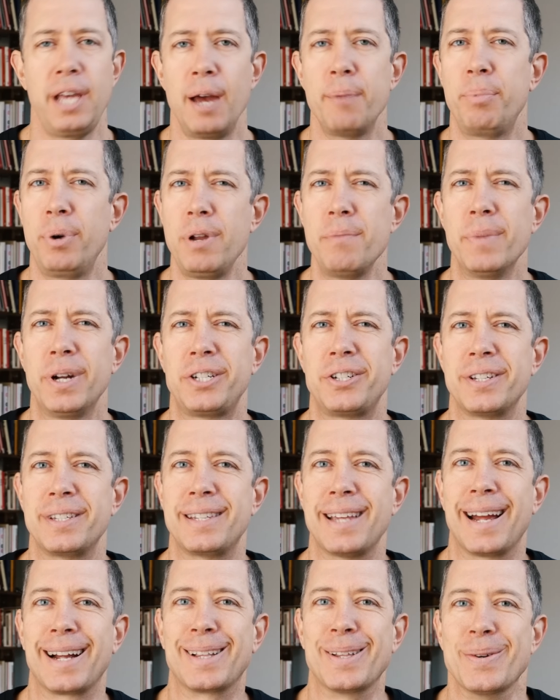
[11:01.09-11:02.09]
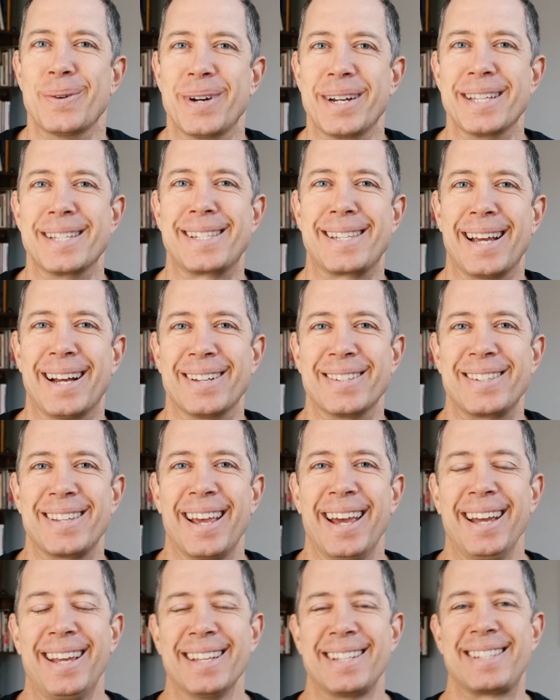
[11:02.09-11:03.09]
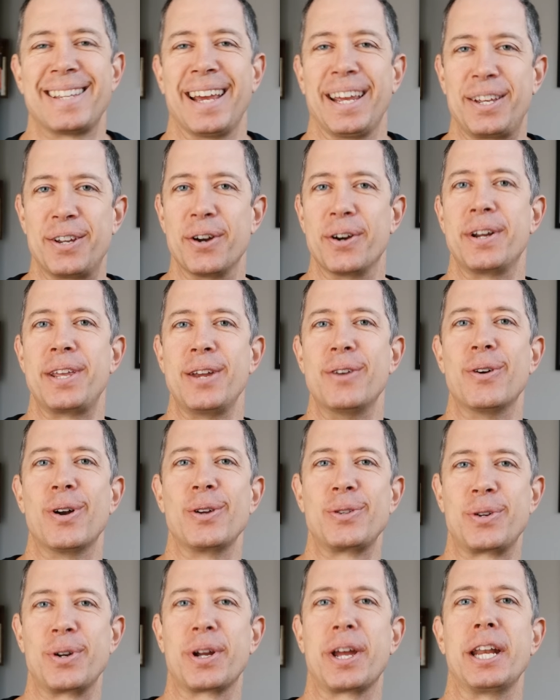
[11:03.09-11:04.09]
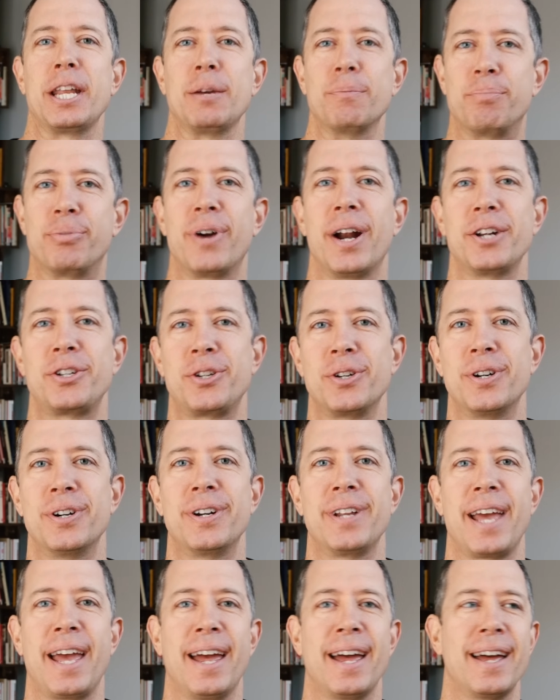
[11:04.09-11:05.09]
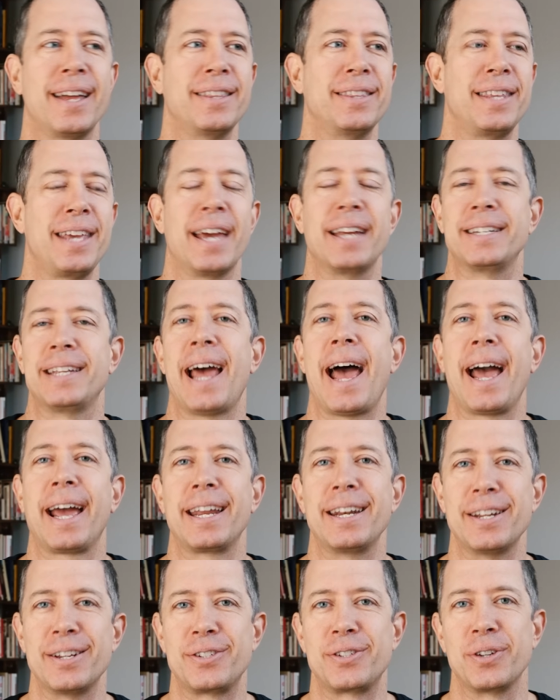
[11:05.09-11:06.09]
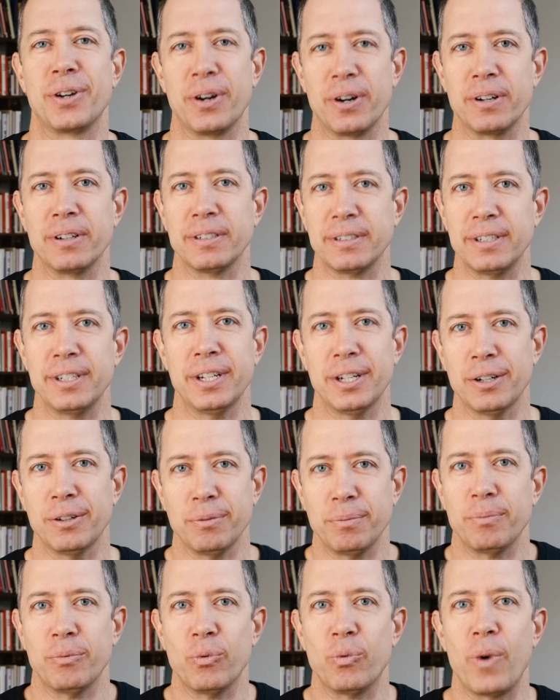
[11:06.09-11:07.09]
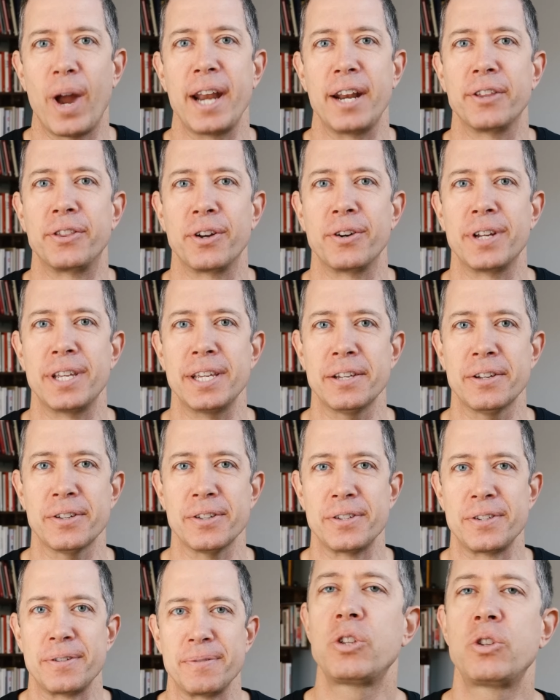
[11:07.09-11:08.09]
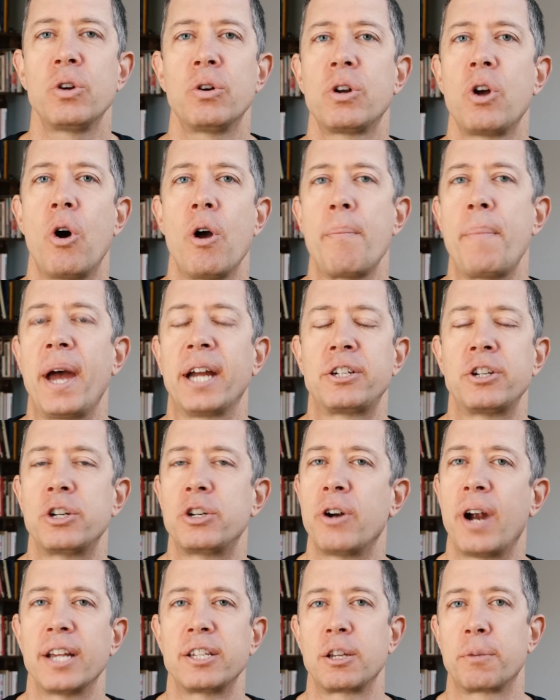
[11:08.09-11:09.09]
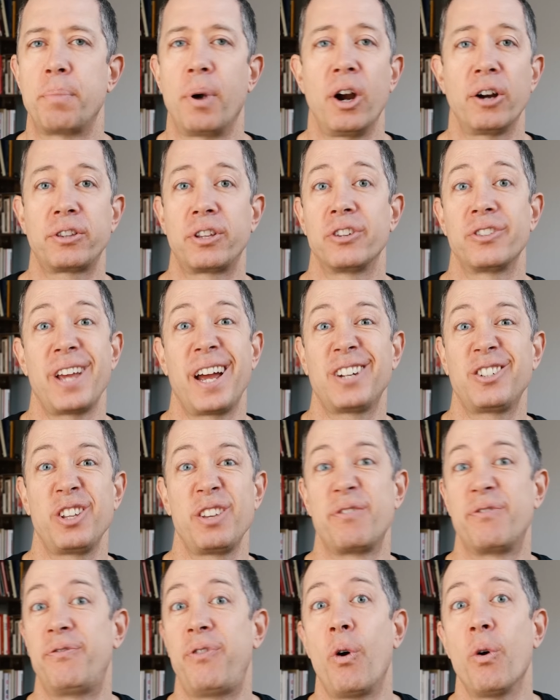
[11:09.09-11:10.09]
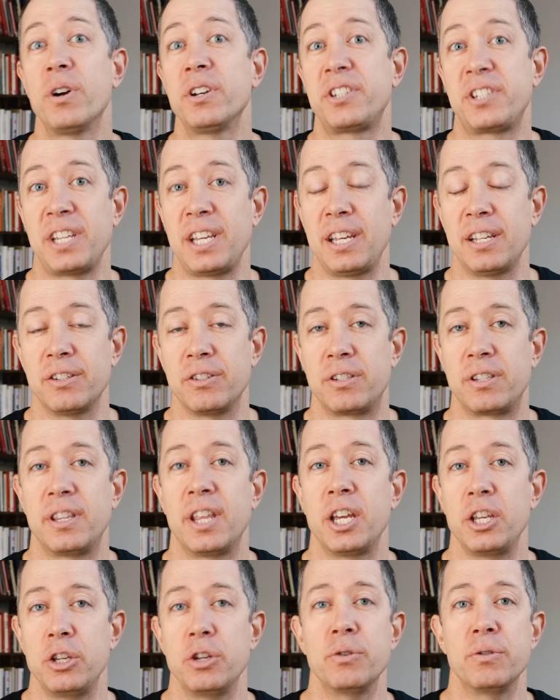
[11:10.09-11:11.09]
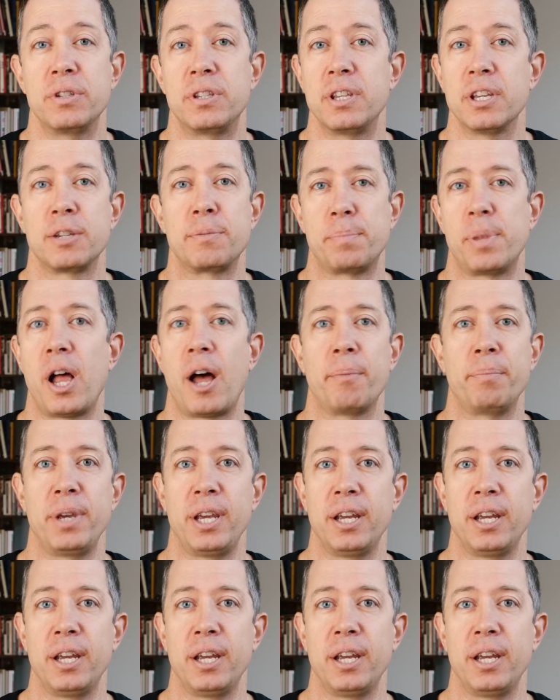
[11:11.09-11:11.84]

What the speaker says: yeah, pretty much exactly what it sounds like. It's like your heroes are getting pressured and the antagonists are, right at their heels. So going back to Jurassic Park, there's actually 4 scenes that use this plot